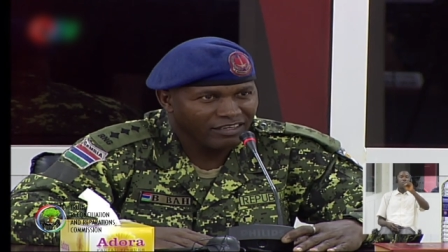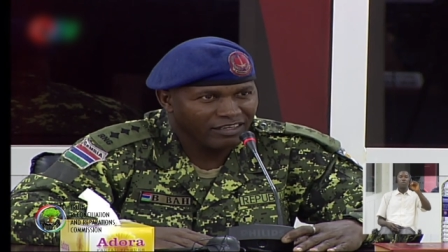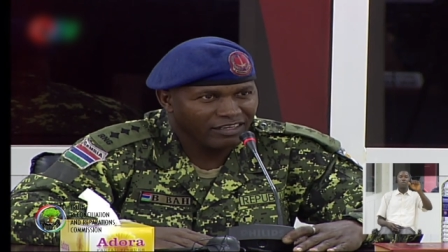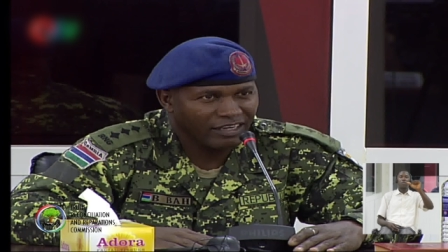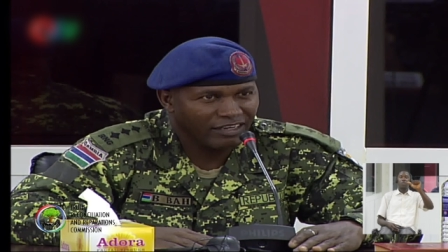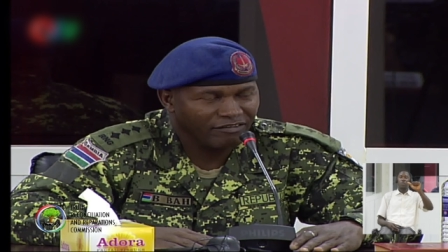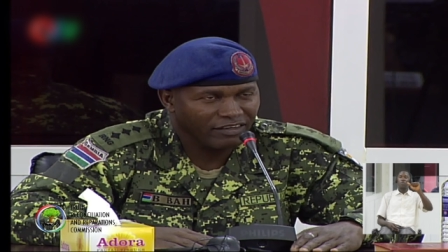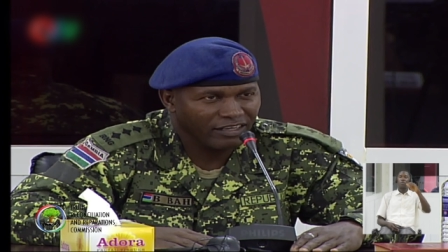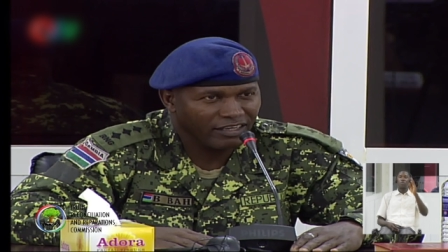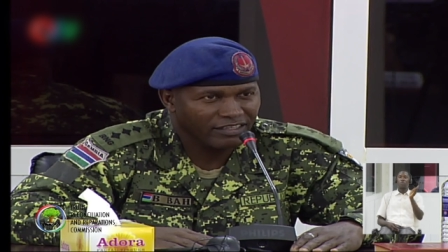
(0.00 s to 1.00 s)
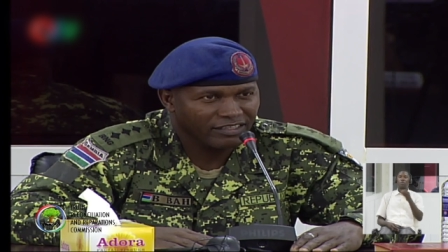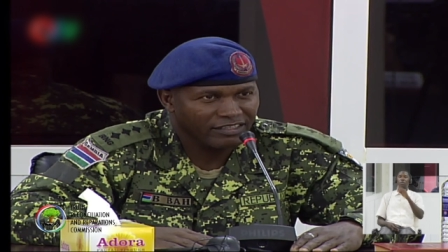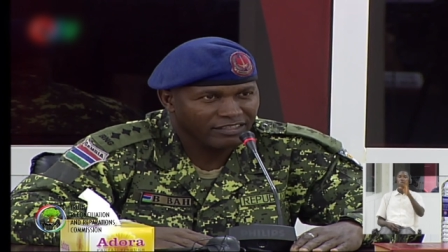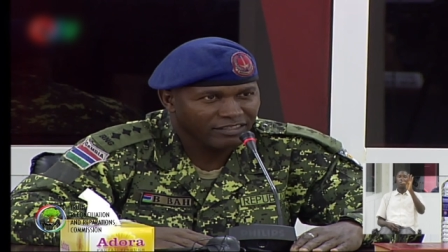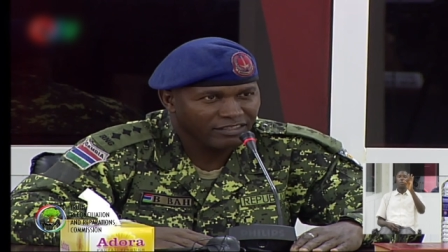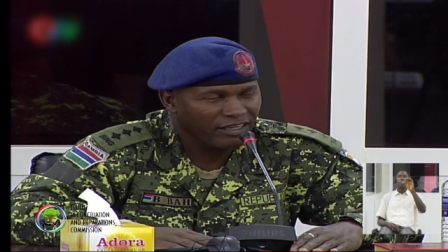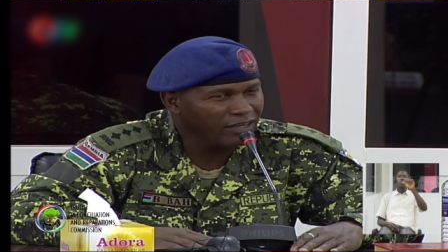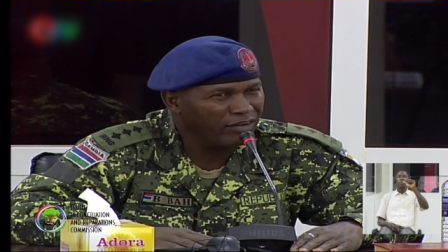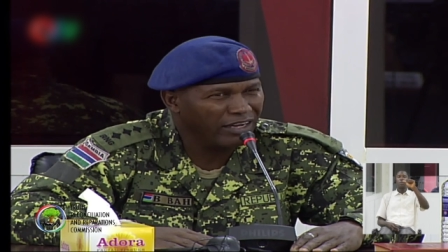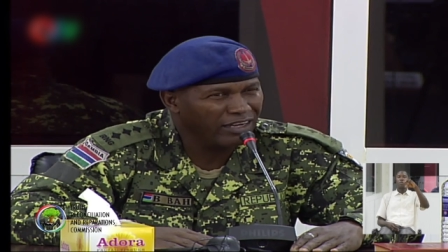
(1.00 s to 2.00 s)
In Kanifing, yes.
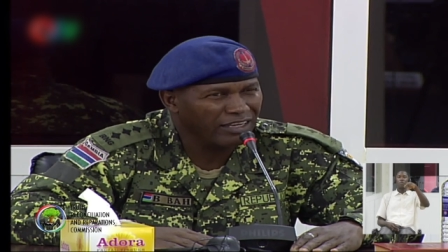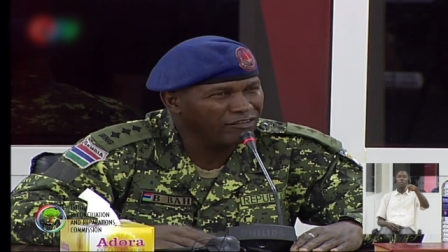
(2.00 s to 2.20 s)
They were